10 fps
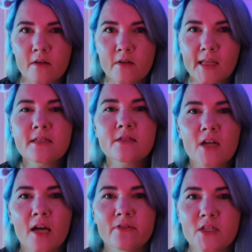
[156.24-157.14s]
Let's
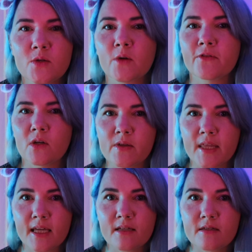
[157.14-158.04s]
dive into a few of
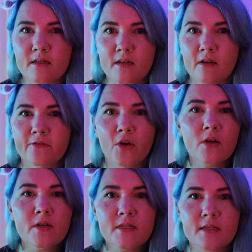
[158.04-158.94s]
these.
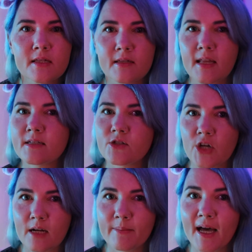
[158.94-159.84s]
First, let's
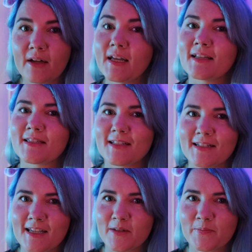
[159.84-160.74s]
chat about
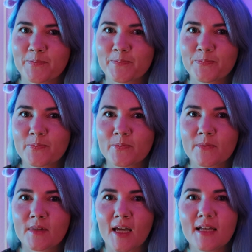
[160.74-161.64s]
etcd.
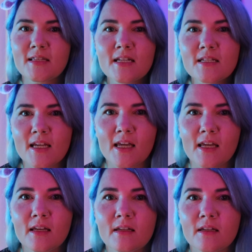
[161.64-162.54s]

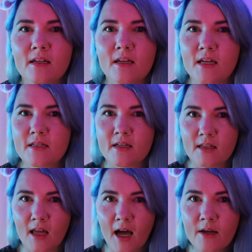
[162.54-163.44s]
etcd is a
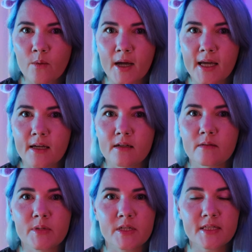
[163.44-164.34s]

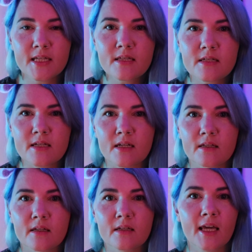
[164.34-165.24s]
lightweight,
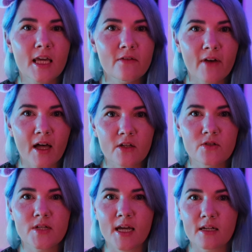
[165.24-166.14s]
persistent, key-value
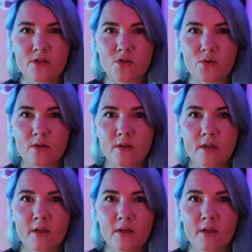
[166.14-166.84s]
data store.